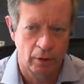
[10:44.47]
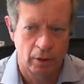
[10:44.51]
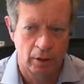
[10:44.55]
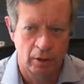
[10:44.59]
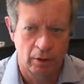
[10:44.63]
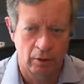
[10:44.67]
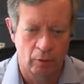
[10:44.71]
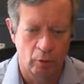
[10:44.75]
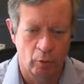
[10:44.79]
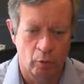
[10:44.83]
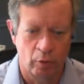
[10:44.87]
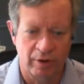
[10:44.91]

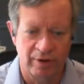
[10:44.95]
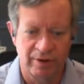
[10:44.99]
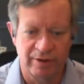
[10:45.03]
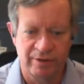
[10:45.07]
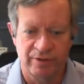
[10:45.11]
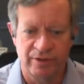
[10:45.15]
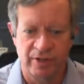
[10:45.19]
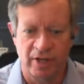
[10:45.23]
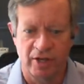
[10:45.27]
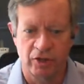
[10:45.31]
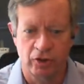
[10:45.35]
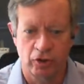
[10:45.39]

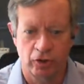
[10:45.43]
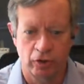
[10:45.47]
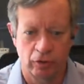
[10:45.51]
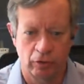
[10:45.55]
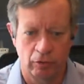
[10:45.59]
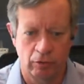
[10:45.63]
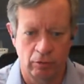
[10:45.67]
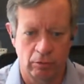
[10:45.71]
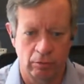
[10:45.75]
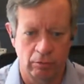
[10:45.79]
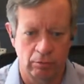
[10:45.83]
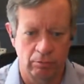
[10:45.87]

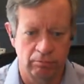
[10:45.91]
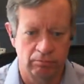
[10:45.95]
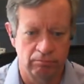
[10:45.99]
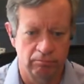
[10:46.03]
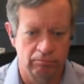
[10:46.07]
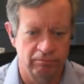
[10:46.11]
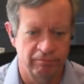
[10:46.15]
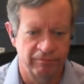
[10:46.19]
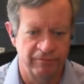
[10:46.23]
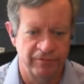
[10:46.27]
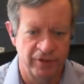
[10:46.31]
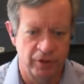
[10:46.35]
organizational
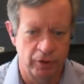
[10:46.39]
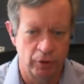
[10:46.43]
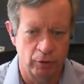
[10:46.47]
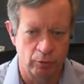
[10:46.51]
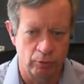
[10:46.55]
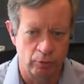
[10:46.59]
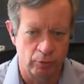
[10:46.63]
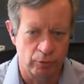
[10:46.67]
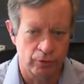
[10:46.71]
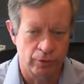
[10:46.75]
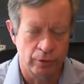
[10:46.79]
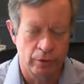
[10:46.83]

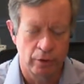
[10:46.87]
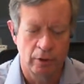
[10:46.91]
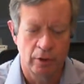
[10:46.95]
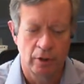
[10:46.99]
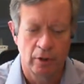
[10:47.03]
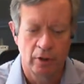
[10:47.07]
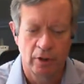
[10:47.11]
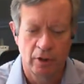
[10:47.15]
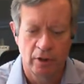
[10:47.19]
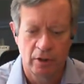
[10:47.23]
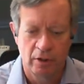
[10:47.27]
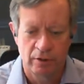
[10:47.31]
views.
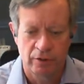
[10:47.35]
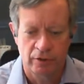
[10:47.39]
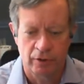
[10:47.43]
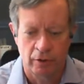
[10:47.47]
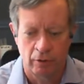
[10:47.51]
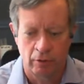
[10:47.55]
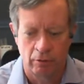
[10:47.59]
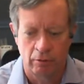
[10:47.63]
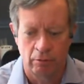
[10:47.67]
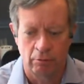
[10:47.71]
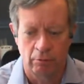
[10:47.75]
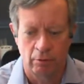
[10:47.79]

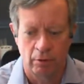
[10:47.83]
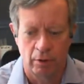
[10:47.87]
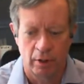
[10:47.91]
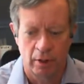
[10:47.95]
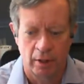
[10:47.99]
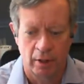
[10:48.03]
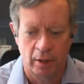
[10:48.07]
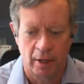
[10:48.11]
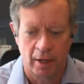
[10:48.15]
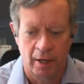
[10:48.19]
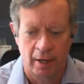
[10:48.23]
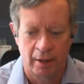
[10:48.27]
So
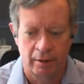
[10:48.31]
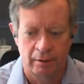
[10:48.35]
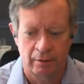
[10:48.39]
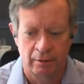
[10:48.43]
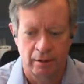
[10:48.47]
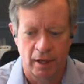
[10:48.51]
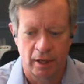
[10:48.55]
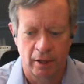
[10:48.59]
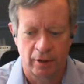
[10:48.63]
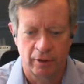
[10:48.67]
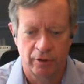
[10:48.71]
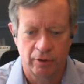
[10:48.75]
I
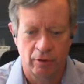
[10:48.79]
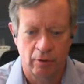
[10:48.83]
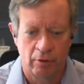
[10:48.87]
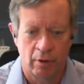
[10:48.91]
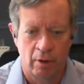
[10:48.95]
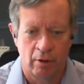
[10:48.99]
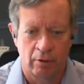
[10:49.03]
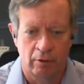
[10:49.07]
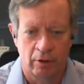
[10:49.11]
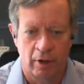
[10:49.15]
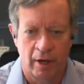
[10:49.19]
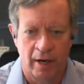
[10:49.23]
could no
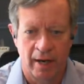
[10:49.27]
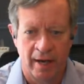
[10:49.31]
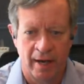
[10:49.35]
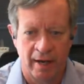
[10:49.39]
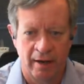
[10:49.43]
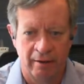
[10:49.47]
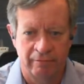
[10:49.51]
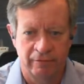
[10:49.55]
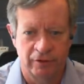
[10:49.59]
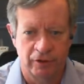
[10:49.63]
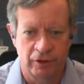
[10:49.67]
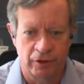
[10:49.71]
longer
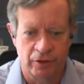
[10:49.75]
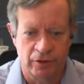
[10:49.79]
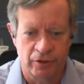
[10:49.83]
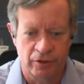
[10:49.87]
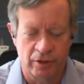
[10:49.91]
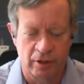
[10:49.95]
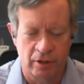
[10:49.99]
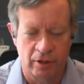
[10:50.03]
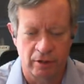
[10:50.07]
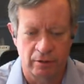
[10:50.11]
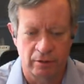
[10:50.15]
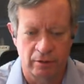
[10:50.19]
have
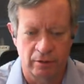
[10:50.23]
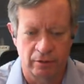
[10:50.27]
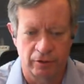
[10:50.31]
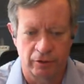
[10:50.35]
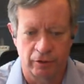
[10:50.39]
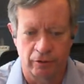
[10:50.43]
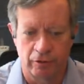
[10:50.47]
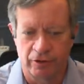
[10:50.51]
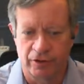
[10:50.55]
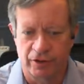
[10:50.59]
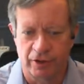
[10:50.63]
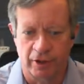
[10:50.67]
just
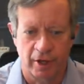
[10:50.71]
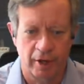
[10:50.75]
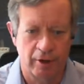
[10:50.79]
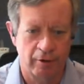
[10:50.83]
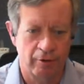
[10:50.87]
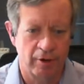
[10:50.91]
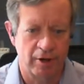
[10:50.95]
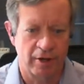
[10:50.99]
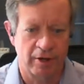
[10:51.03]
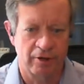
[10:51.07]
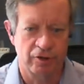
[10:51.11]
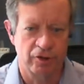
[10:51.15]
you're a
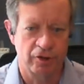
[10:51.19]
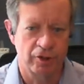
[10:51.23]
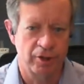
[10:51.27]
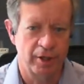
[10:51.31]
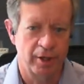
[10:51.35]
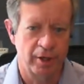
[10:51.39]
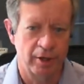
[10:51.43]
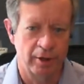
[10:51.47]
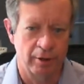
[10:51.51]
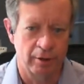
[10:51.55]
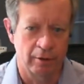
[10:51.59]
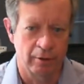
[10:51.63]
security
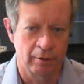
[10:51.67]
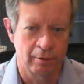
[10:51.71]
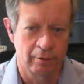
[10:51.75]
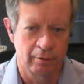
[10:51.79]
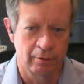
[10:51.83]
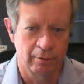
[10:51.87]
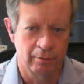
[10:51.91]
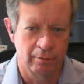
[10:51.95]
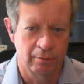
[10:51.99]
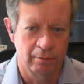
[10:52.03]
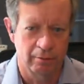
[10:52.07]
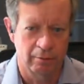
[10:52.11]
engineer
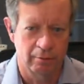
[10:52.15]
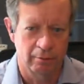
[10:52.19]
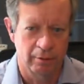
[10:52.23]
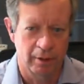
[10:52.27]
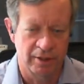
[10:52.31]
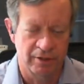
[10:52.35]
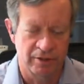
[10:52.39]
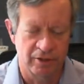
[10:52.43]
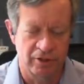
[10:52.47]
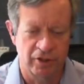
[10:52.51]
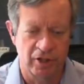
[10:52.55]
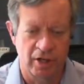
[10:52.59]

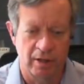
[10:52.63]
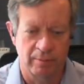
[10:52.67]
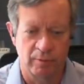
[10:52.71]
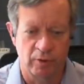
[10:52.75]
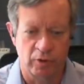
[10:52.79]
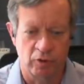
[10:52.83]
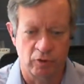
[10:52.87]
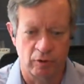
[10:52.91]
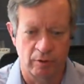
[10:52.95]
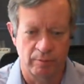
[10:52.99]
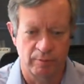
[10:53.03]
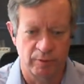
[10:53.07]
as a job
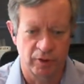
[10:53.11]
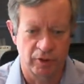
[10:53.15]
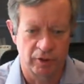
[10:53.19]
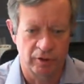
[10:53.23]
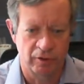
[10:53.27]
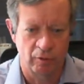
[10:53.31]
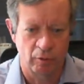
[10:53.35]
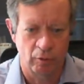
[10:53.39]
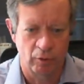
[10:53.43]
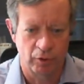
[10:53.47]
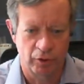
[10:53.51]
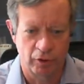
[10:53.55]

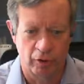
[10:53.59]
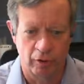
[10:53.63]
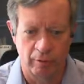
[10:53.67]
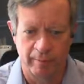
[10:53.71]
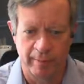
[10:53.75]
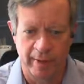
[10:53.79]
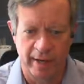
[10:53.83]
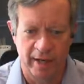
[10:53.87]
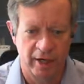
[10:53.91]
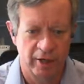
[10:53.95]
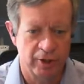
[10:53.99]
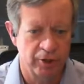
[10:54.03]
description, or you're a
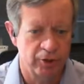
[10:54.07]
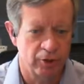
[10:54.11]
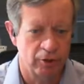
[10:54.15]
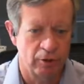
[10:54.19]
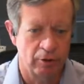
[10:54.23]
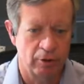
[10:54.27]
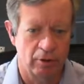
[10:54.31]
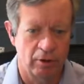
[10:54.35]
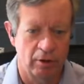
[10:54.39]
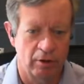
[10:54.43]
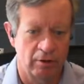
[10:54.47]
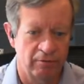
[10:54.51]

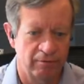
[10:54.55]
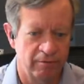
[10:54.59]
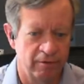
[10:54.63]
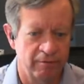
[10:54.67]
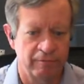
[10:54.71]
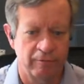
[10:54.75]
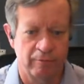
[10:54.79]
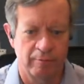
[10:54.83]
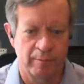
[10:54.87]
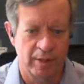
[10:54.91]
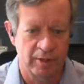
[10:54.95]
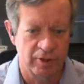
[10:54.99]
manager of
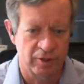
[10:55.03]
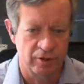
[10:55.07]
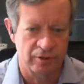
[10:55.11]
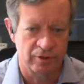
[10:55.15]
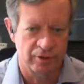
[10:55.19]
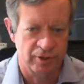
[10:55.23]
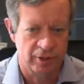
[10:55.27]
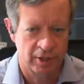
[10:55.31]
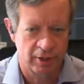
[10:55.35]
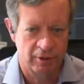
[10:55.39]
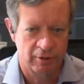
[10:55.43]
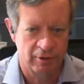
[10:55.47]

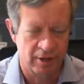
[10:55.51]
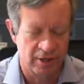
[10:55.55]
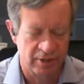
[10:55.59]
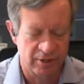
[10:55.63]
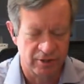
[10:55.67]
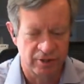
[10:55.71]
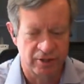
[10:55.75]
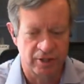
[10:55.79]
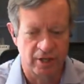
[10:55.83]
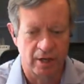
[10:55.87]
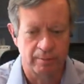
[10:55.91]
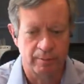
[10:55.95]
information security
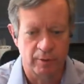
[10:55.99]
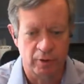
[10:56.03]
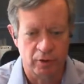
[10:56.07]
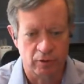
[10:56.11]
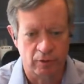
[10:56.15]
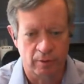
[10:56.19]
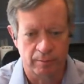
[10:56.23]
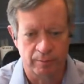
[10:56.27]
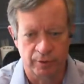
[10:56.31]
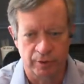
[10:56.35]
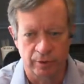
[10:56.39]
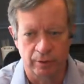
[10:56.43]
as a job
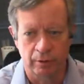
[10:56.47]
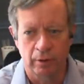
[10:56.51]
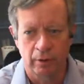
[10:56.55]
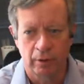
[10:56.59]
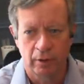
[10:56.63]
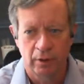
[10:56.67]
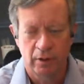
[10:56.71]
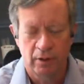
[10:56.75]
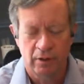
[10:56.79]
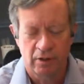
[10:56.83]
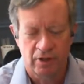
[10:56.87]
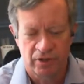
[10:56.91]
description,
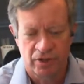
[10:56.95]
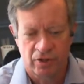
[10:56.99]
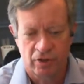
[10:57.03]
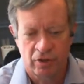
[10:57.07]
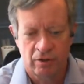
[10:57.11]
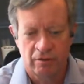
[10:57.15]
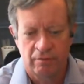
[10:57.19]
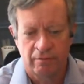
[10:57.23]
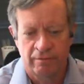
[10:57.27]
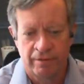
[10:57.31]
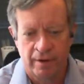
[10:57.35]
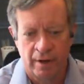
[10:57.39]
because I
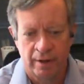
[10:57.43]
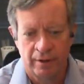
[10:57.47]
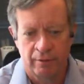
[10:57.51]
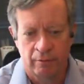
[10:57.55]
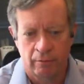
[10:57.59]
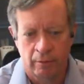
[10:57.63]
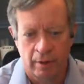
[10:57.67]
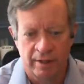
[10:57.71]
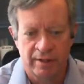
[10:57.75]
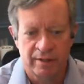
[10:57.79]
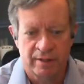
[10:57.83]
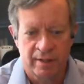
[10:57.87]
couldn't find
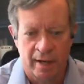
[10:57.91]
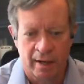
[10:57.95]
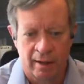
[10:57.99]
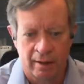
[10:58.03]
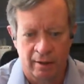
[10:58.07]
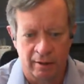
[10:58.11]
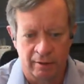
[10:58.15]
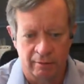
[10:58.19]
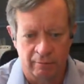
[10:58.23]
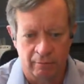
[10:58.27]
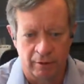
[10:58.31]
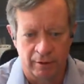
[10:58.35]
the right
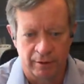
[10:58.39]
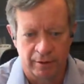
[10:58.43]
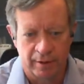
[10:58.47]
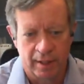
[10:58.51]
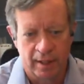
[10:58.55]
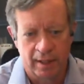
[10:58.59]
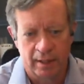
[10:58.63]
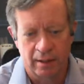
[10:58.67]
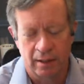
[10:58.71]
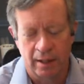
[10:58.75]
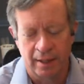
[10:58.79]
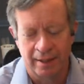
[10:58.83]
talent with
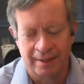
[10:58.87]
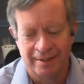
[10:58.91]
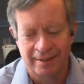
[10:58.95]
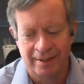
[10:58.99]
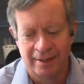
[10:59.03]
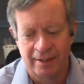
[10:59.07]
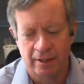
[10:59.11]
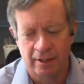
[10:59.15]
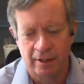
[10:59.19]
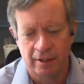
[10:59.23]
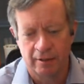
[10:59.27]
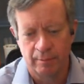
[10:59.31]
that. I
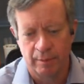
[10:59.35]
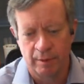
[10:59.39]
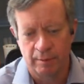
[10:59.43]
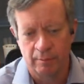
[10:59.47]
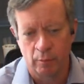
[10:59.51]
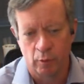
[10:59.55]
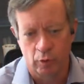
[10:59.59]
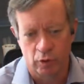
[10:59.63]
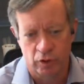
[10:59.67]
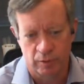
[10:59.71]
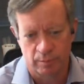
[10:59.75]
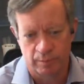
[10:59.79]
needed to be
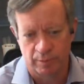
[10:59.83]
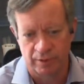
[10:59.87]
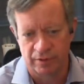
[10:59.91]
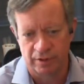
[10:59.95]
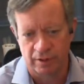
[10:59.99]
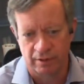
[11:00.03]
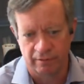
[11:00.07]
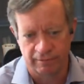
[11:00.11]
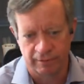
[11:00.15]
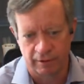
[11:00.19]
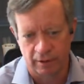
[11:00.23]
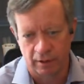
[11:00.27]
more
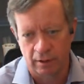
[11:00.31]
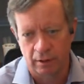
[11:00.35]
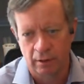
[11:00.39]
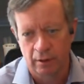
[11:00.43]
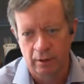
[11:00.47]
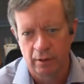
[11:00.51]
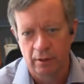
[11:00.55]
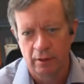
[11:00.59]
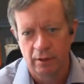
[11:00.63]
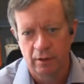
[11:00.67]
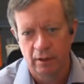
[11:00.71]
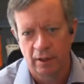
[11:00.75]
specific.
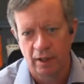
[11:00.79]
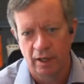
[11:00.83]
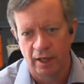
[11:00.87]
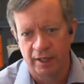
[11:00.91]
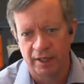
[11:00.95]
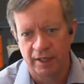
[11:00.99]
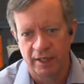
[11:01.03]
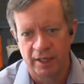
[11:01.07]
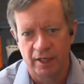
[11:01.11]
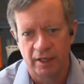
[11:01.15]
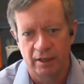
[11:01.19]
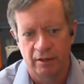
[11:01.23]

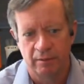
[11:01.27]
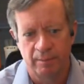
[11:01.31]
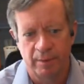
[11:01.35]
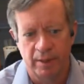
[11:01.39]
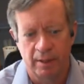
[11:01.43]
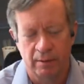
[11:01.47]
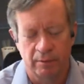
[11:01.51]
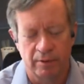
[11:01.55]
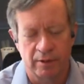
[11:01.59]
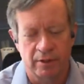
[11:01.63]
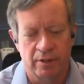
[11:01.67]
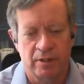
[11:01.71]
I needed to
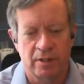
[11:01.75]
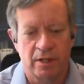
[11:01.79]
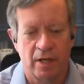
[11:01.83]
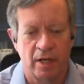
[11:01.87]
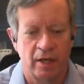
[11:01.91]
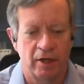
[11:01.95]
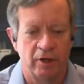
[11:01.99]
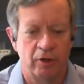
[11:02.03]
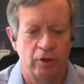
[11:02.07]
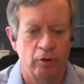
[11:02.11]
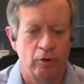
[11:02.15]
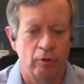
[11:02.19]
be able to
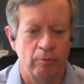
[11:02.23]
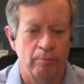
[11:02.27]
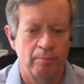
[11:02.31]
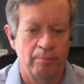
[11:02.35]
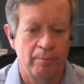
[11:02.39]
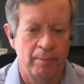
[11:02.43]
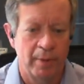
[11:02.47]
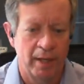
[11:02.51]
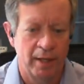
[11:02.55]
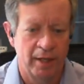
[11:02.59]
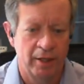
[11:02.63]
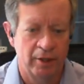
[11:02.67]
say you're
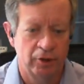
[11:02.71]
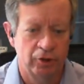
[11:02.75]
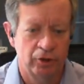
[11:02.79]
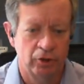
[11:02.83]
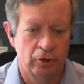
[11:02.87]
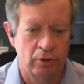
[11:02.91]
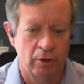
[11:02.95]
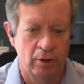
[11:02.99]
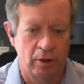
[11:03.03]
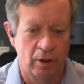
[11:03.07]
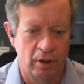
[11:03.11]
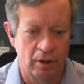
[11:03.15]

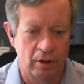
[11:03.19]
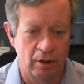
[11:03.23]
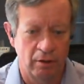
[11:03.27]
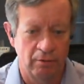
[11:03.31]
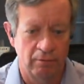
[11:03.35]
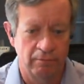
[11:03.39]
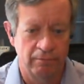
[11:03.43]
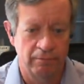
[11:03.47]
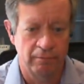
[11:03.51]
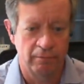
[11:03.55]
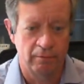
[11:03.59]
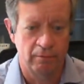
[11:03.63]
manager
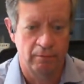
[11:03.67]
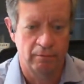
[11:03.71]
of,